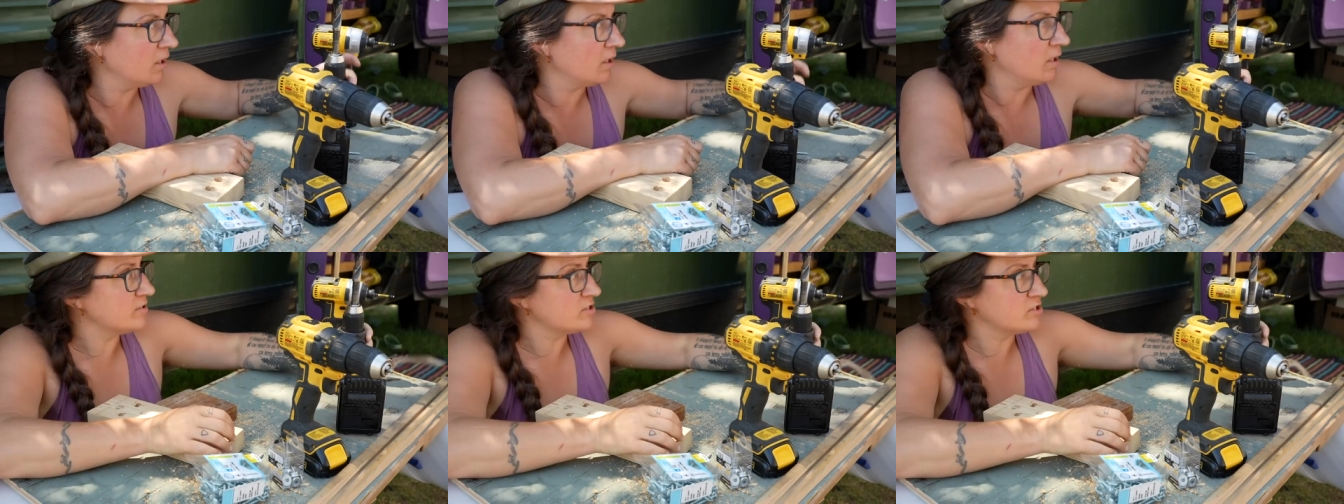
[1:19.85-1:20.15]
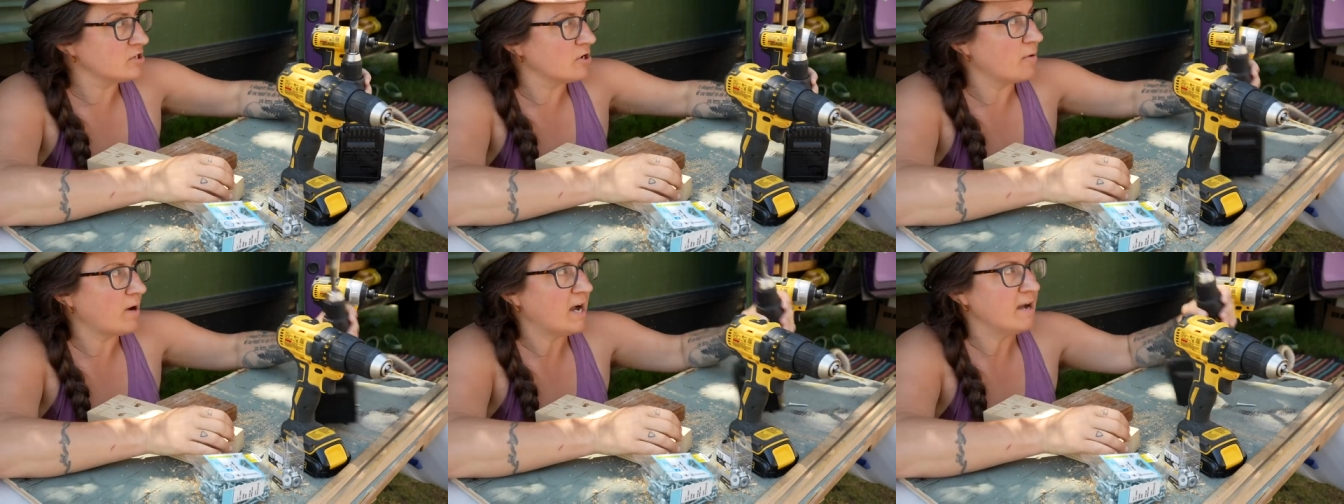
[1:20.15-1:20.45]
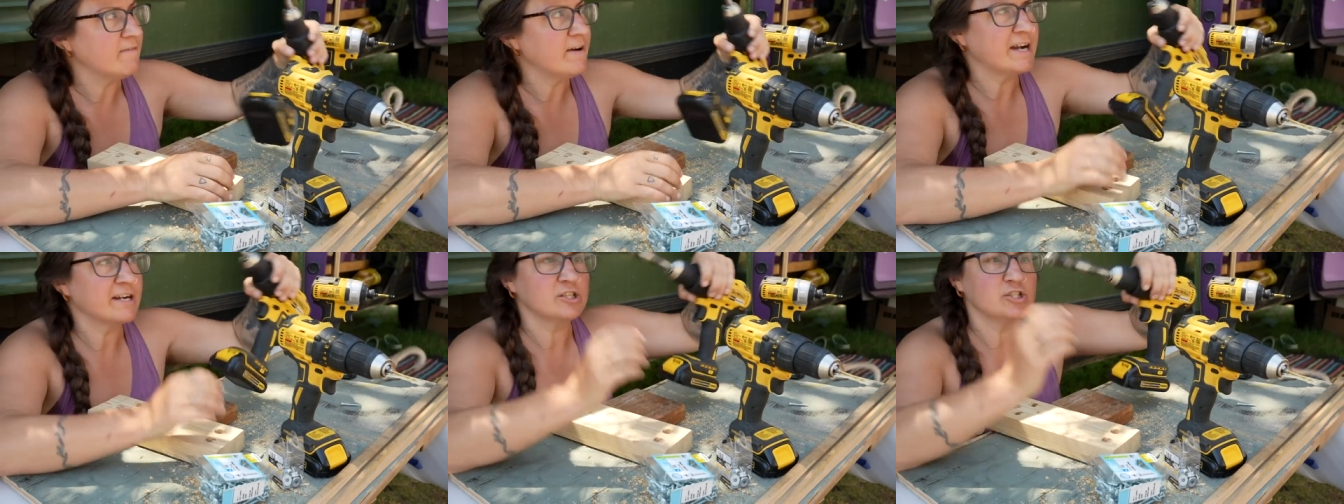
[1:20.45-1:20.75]
So
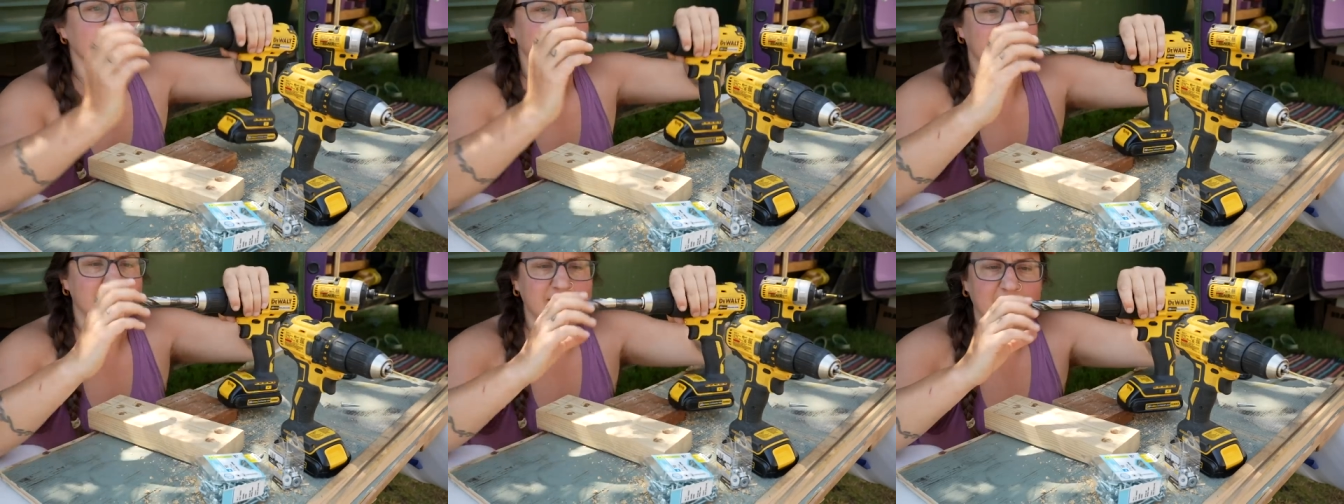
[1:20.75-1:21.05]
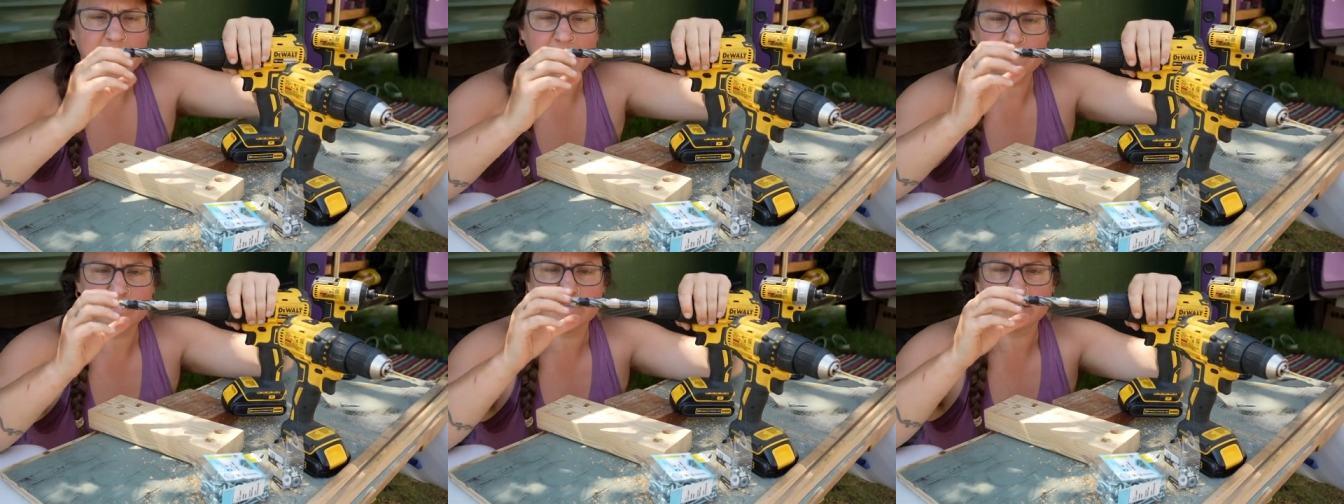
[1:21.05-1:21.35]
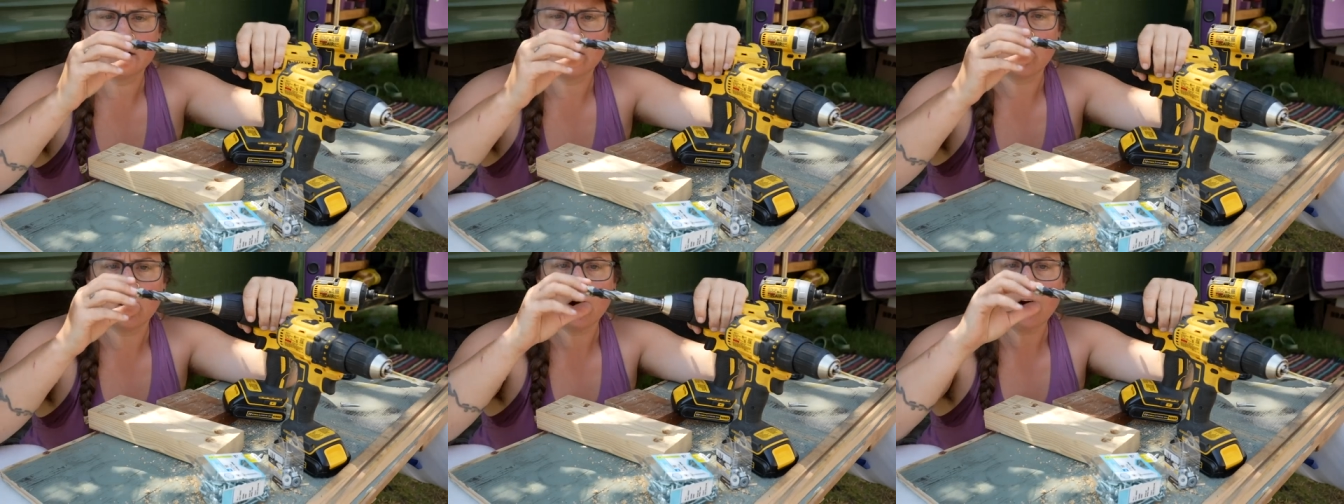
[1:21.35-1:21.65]
I've actually taped
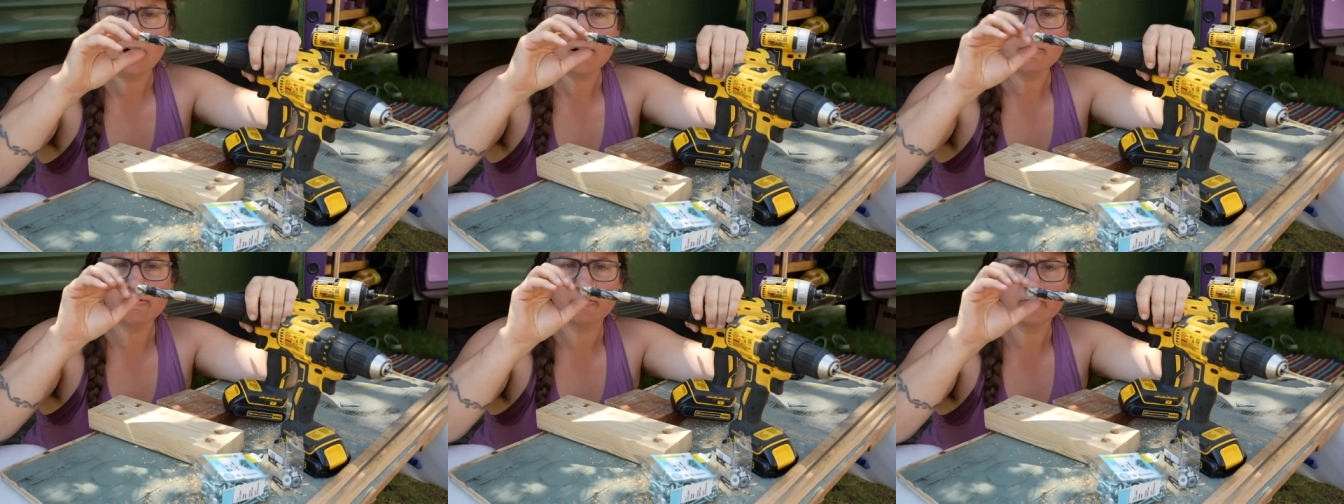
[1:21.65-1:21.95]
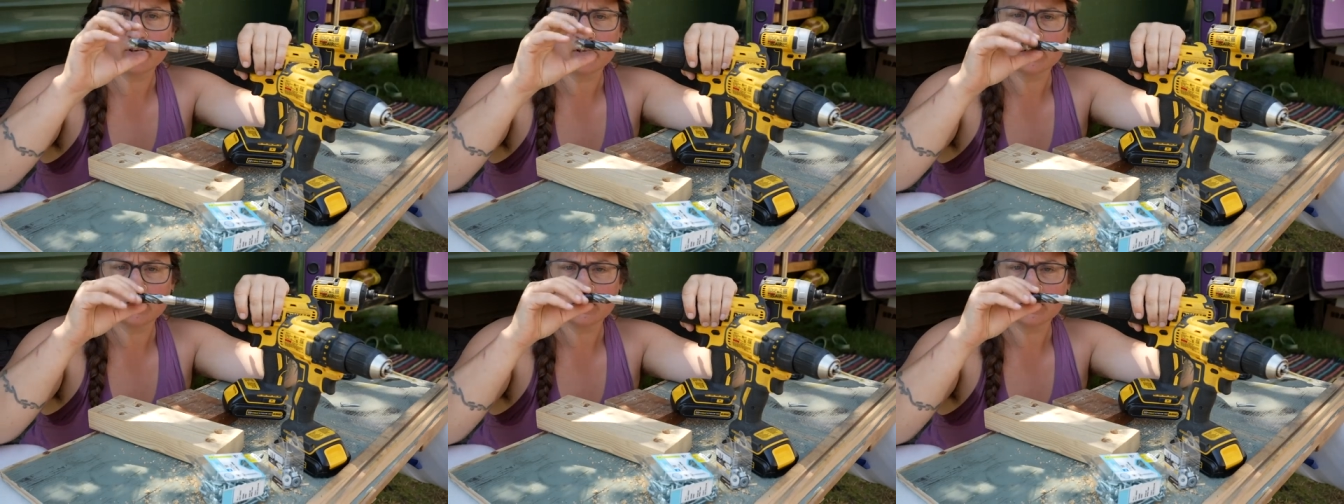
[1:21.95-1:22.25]
it off.